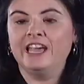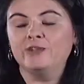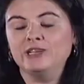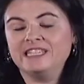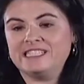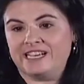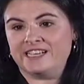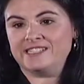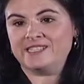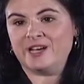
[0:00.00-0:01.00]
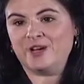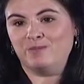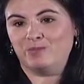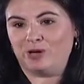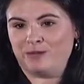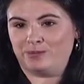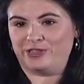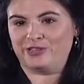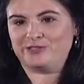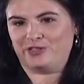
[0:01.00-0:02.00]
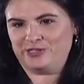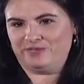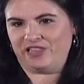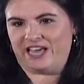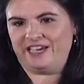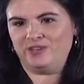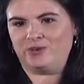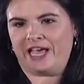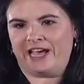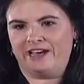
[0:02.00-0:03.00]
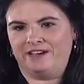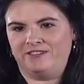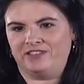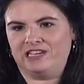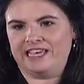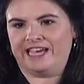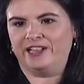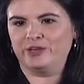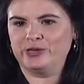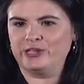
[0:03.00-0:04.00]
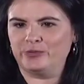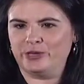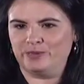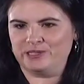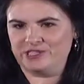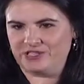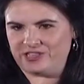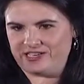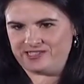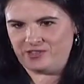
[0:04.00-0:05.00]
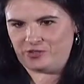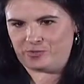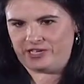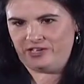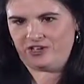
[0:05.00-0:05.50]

It really does. Wright Brothers' first flight. We have a gallery that we opened in 2003